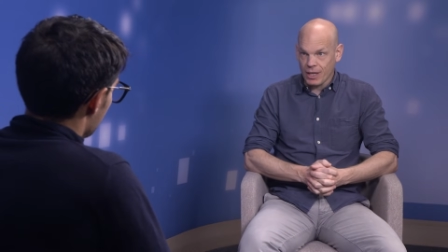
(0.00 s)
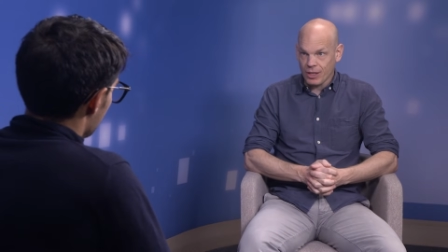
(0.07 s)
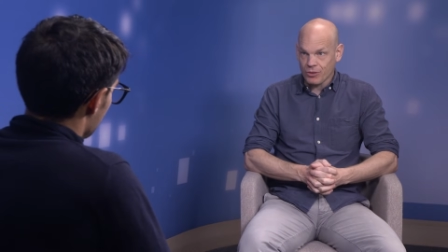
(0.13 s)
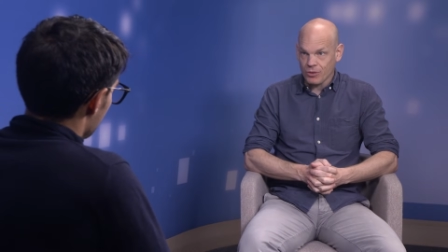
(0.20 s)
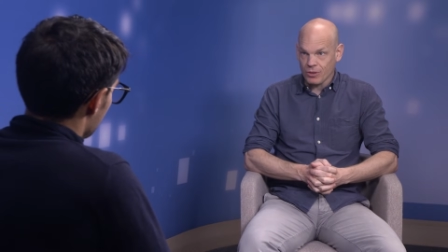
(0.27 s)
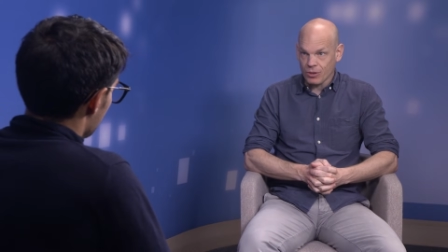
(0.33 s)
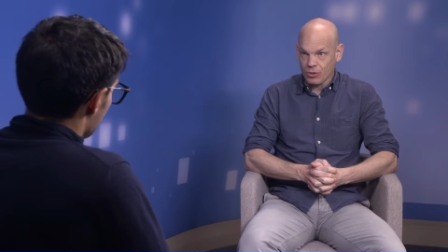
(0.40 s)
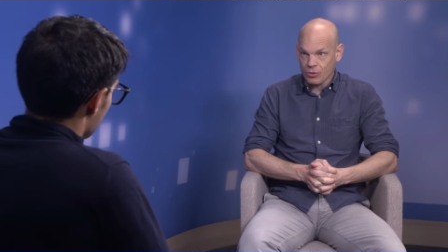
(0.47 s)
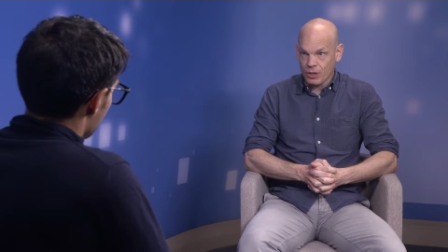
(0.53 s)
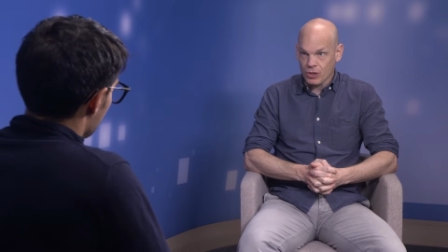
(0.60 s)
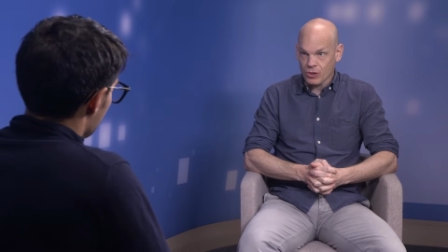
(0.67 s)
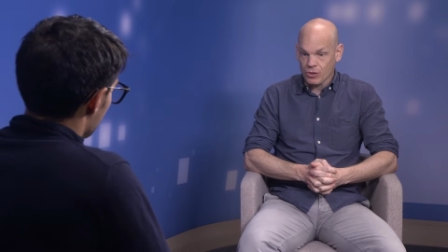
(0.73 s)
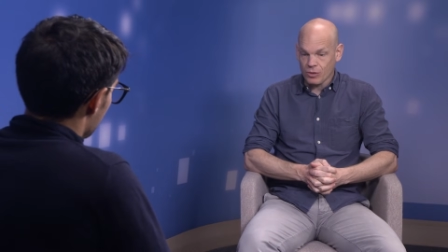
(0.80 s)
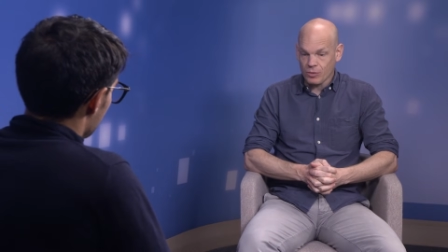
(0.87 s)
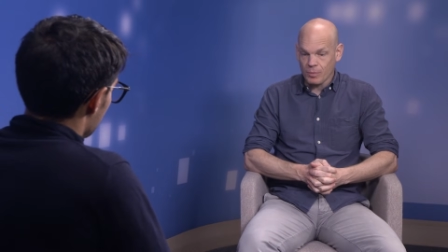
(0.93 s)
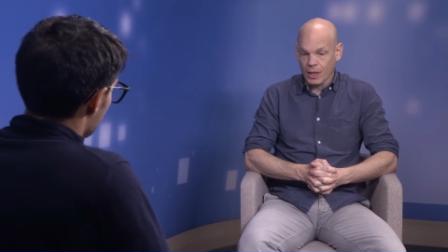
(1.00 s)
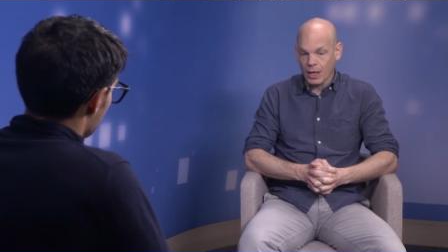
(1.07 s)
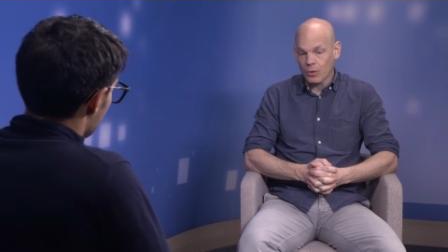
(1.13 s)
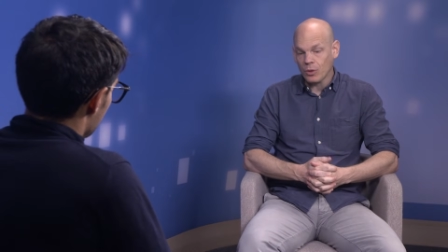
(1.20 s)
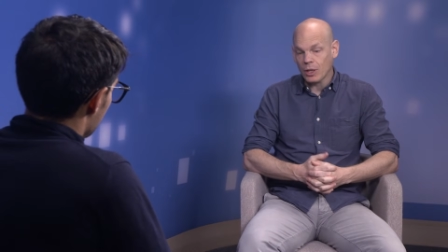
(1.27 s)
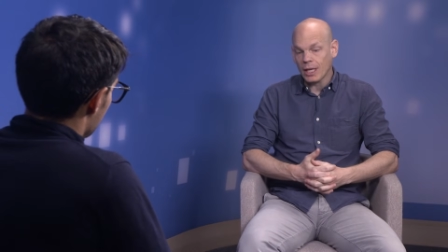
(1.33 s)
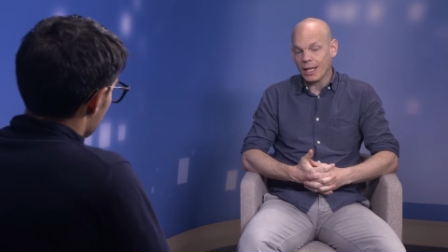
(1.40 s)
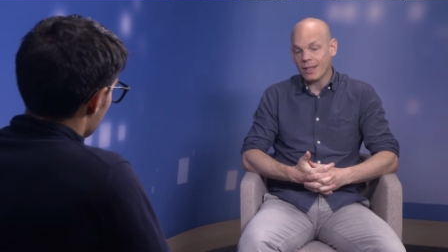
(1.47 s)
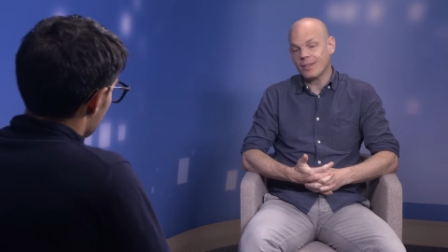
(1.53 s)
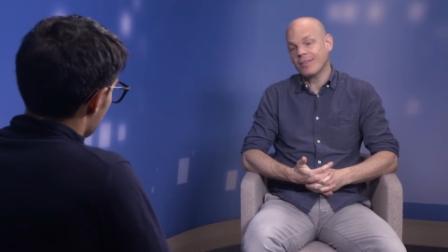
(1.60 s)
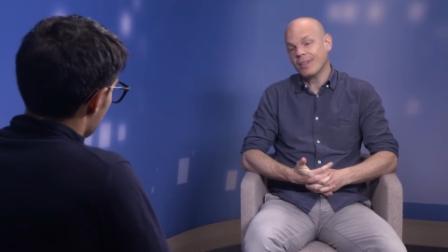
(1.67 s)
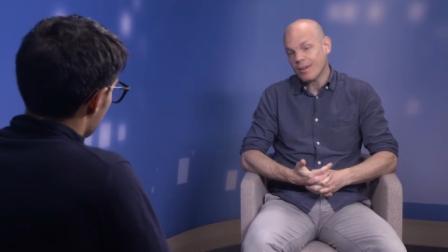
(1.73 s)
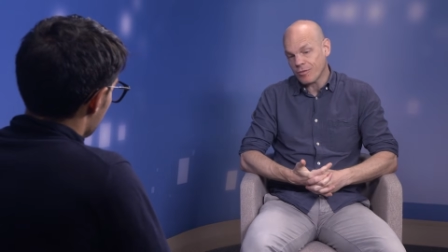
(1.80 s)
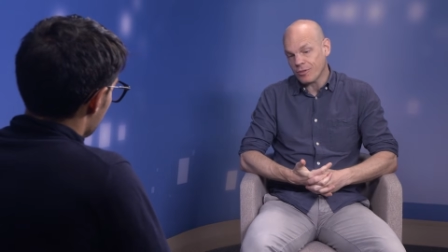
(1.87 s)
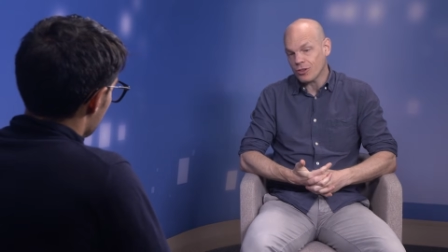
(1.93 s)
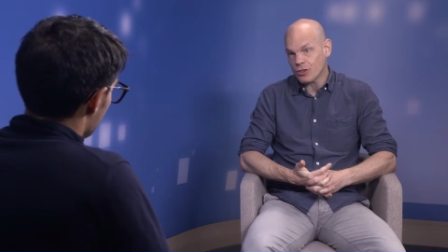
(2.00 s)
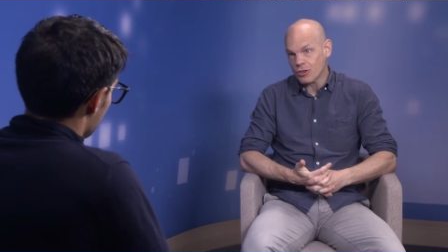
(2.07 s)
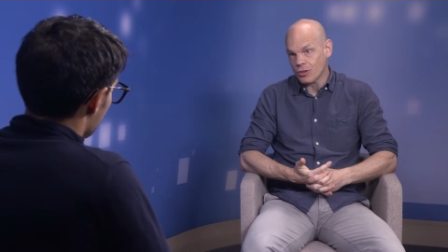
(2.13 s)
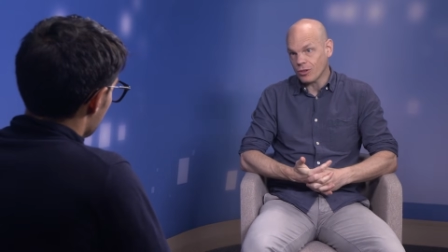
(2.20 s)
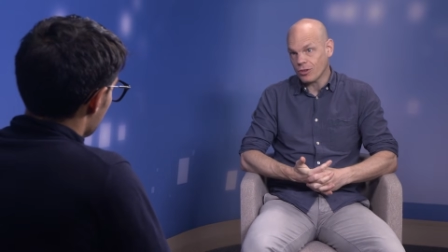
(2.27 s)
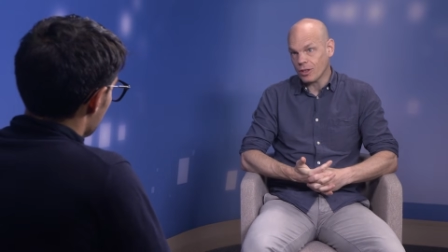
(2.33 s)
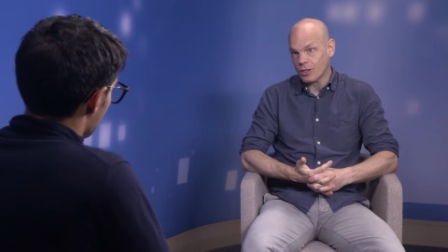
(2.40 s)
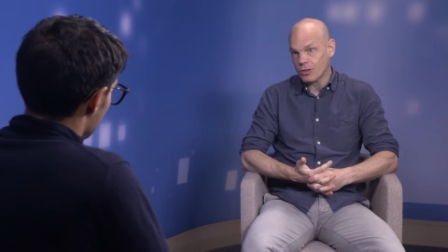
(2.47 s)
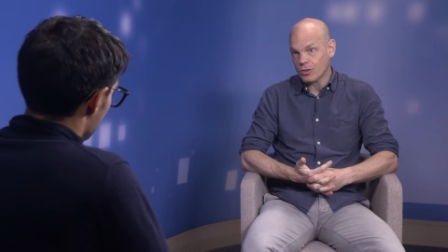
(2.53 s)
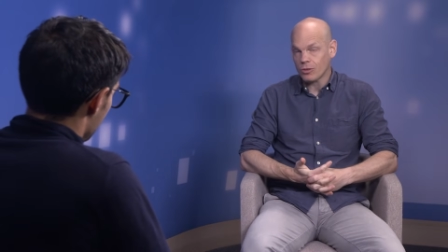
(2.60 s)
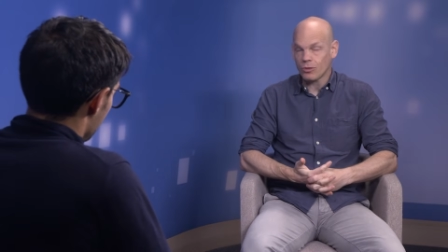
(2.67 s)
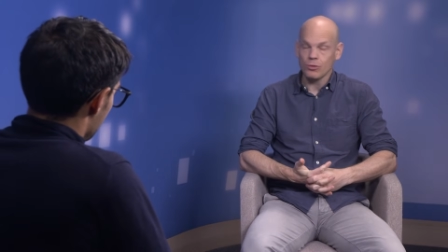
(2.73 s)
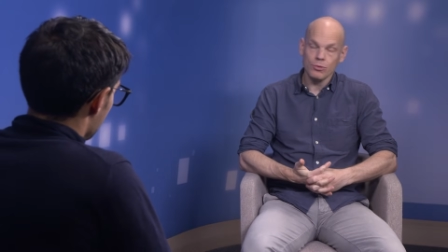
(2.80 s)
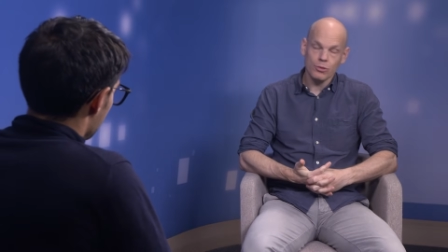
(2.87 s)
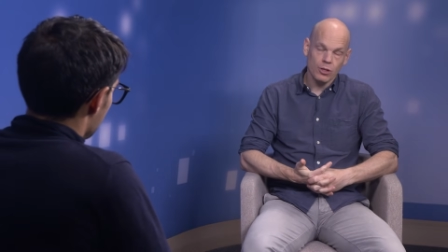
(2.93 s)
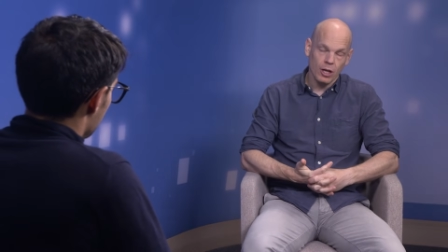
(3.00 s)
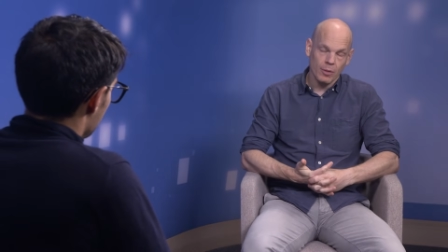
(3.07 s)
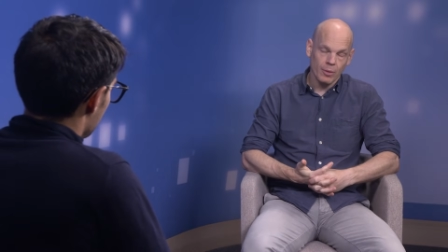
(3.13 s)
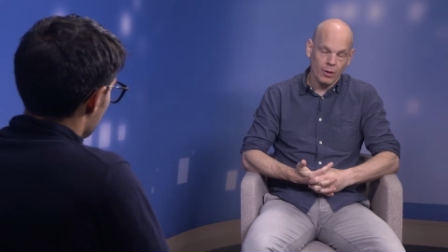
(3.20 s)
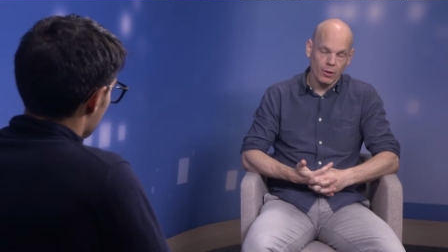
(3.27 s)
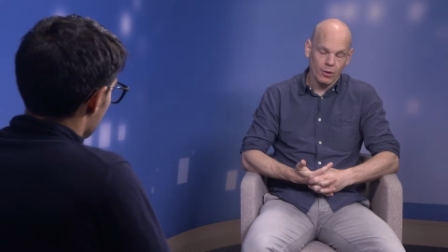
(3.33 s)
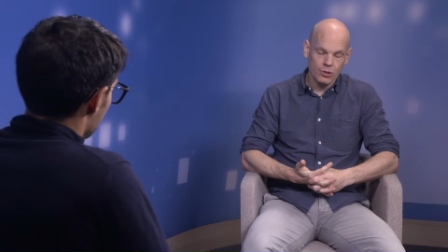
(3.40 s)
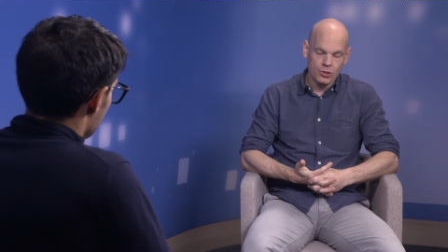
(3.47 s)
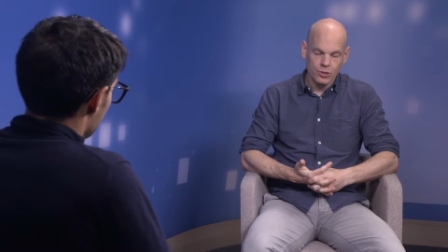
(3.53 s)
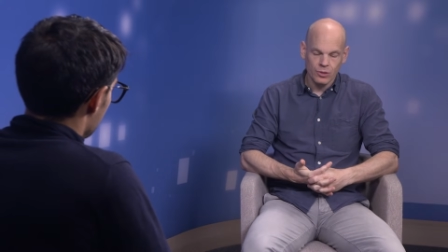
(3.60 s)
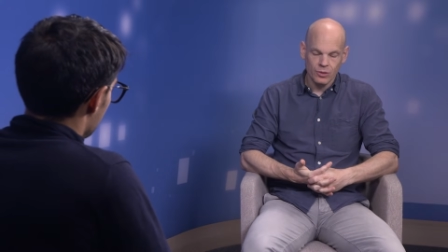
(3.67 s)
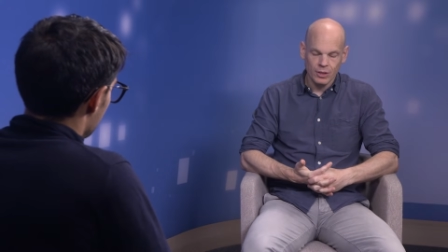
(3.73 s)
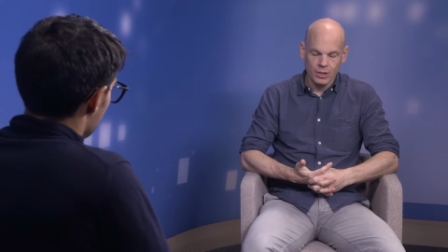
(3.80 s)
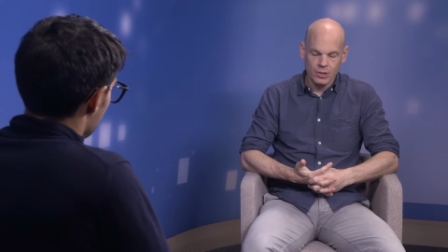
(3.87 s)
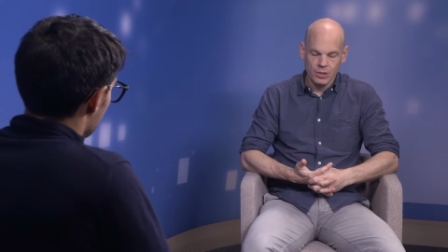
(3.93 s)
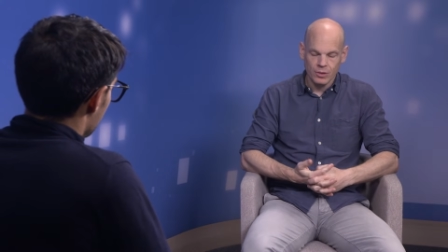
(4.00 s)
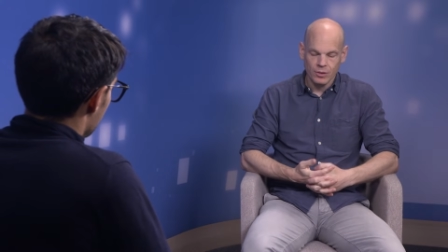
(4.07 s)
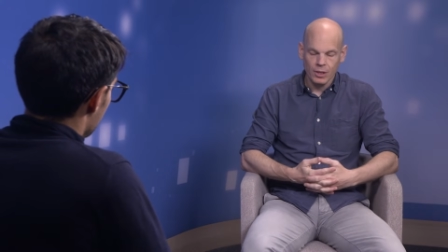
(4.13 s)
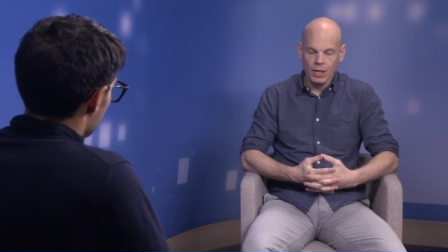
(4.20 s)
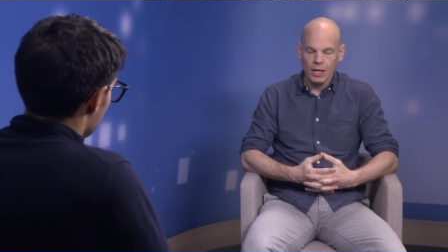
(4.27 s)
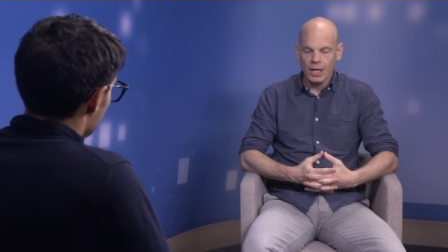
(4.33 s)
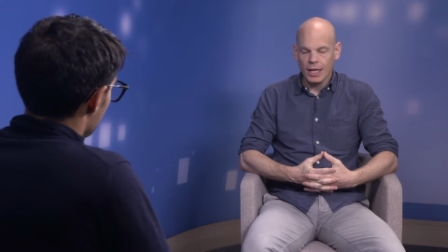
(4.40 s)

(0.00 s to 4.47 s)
answering these questions by looking at 7 jurisdictions, 2 common law jurisdictions